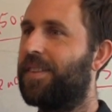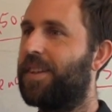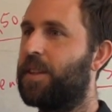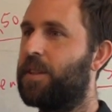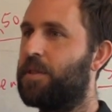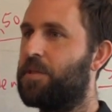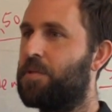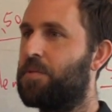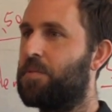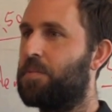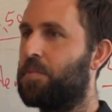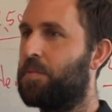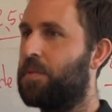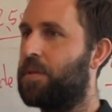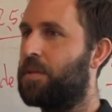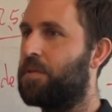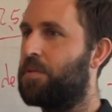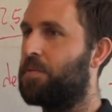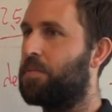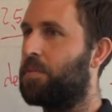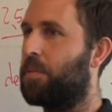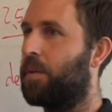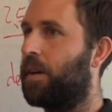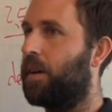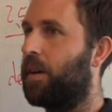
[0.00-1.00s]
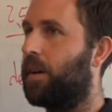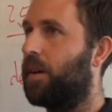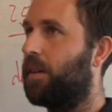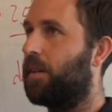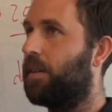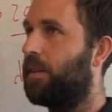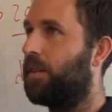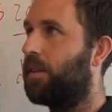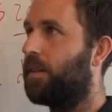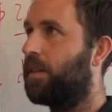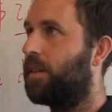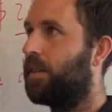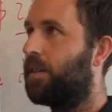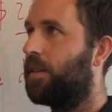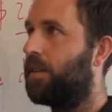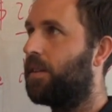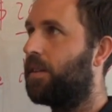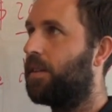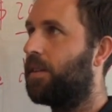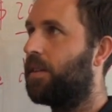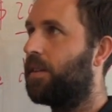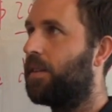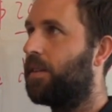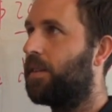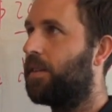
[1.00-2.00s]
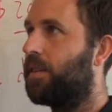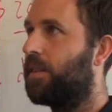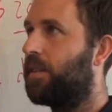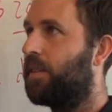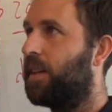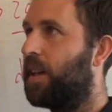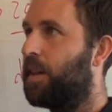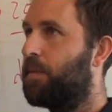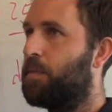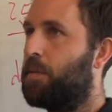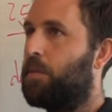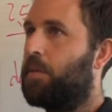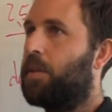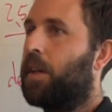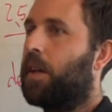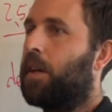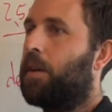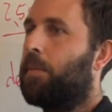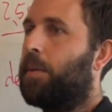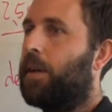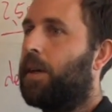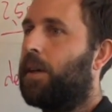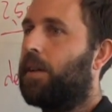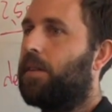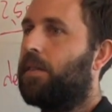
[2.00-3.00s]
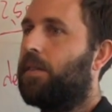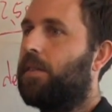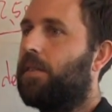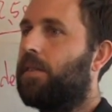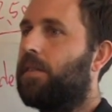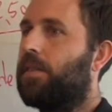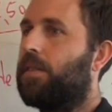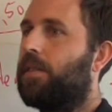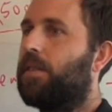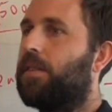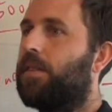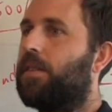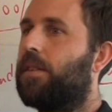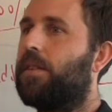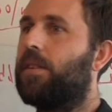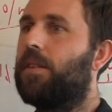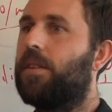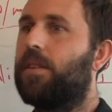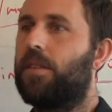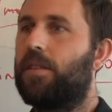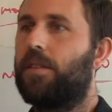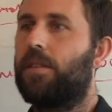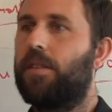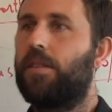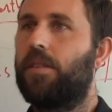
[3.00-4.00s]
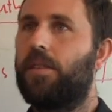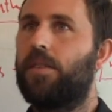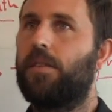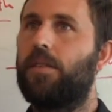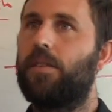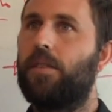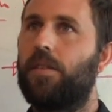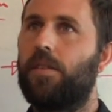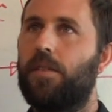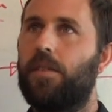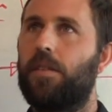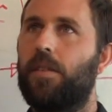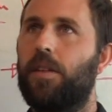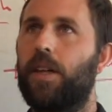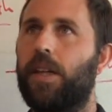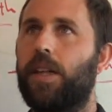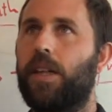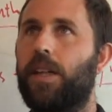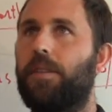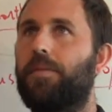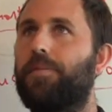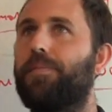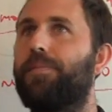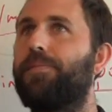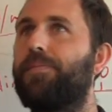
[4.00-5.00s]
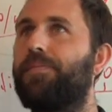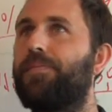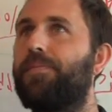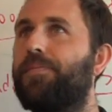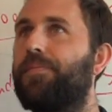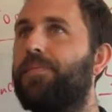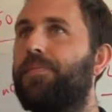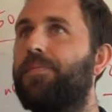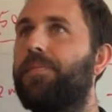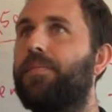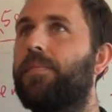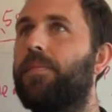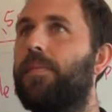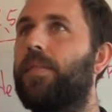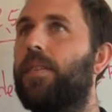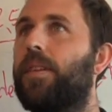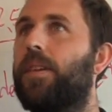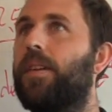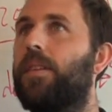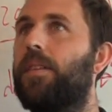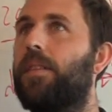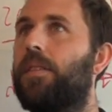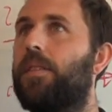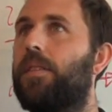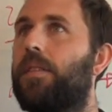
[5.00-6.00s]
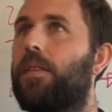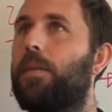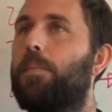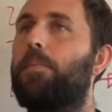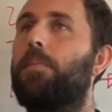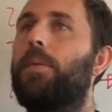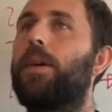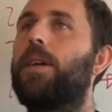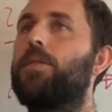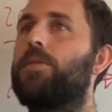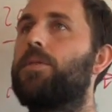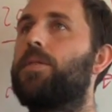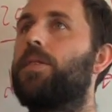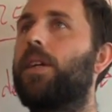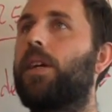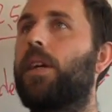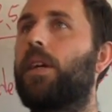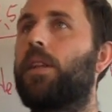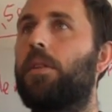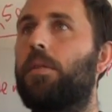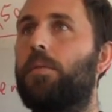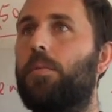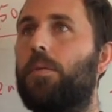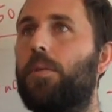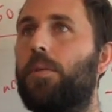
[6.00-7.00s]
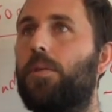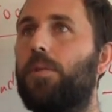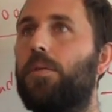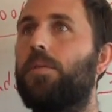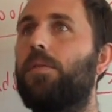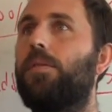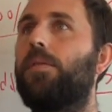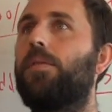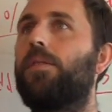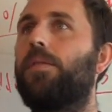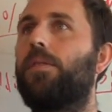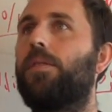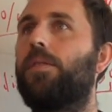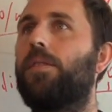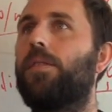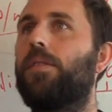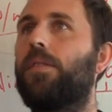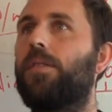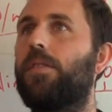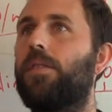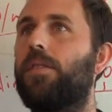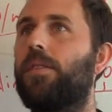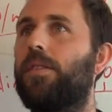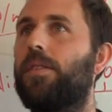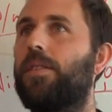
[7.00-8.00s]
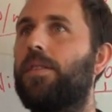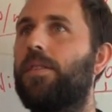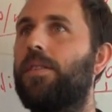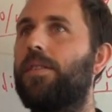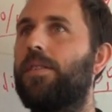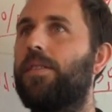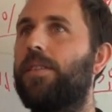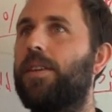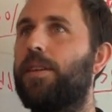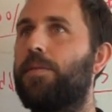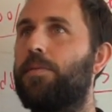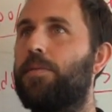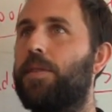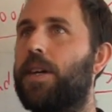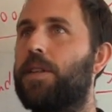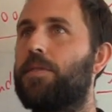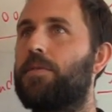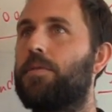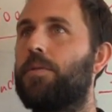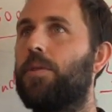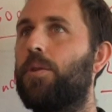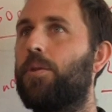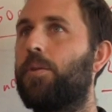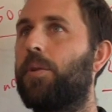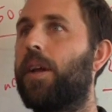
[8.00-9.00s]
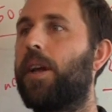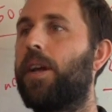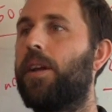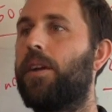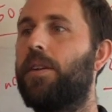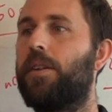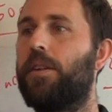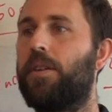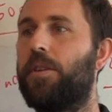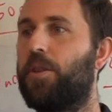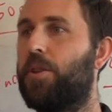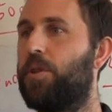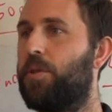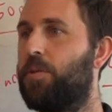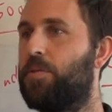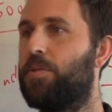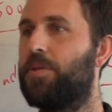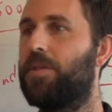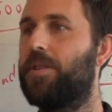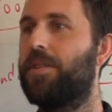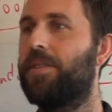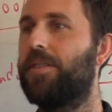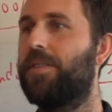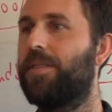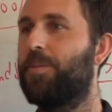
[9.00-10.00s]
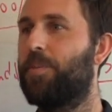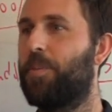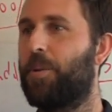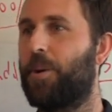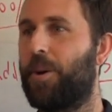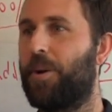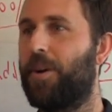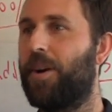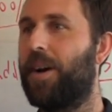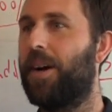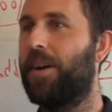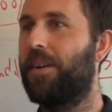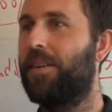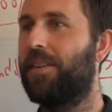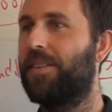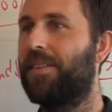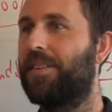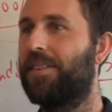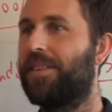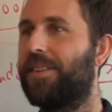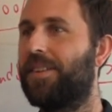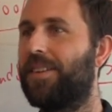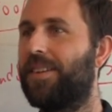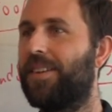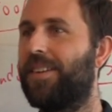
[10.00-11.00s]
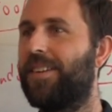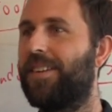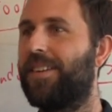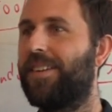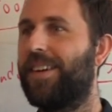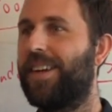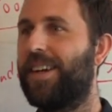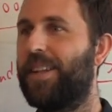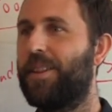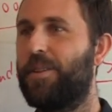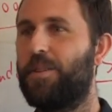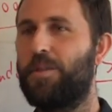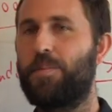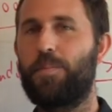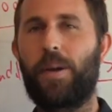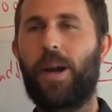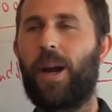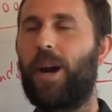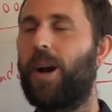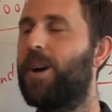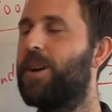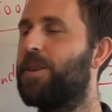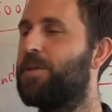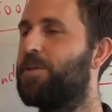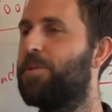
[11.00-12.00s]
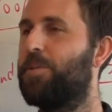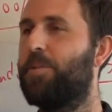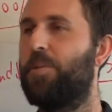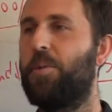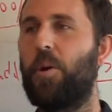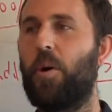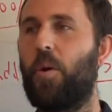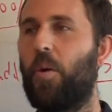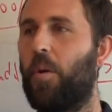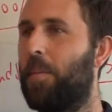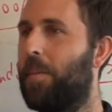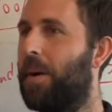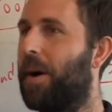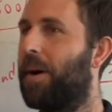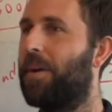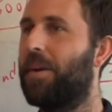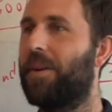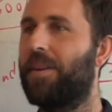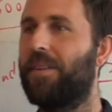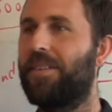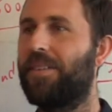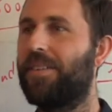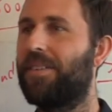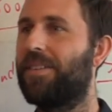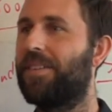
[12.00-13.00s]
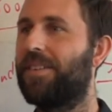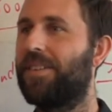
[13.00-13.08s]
And this is, this is where, if you think about like the best thing in the world, if that's located in Houston where you're at, and there's parents who know about it,